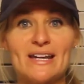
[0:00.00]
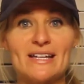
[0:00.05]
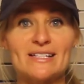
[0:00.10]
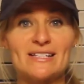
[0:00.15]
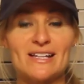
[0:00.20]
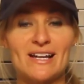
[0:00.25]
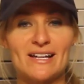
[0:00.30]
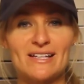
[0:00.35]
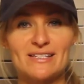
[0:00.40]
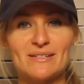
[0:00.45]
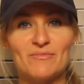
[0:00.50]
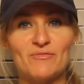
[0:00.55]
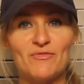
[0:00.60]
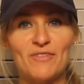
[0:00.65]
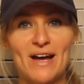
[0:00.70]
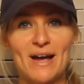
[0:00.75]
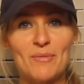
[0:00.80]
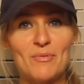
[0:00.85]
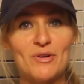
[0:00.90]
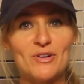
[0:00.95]
It's got some
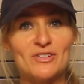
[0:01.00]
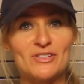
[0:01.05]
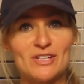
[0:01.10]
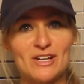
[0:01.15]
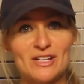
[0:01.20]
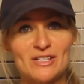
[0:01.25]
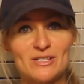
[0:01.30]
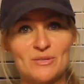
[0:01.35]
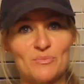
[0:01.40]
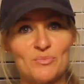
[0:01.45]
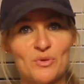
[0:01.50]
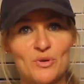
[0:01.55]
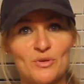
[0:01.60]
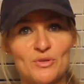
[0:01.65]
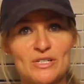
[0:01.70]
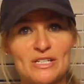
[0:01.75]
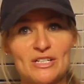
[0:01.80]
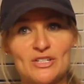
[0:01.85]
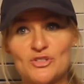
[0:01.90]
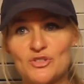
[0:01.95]
fiber, it's got some
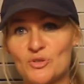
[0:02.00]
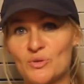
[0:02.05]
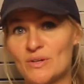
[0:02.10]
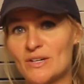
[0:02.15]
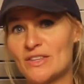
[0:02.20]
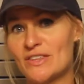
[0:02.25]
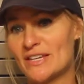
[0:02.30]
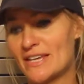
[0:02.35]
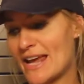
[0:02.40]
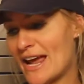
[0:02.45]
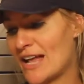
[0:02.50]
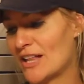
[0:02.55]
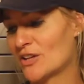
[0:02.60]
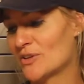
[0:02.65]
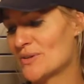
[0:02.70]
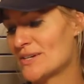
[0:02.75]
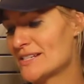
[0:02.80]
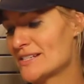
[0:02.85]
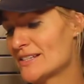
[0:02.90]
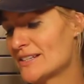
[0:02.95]
protein to it, the
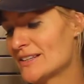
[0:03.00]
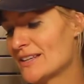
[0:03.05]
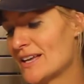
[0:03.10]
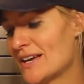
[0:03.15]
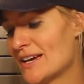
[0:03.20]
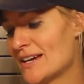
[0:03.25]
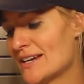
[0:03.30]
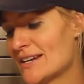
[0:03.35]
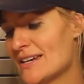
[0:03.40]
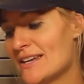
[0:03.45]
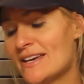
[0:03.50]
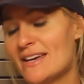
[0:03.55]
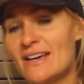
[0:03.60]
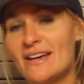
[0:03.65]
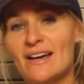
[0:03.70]
calories in line,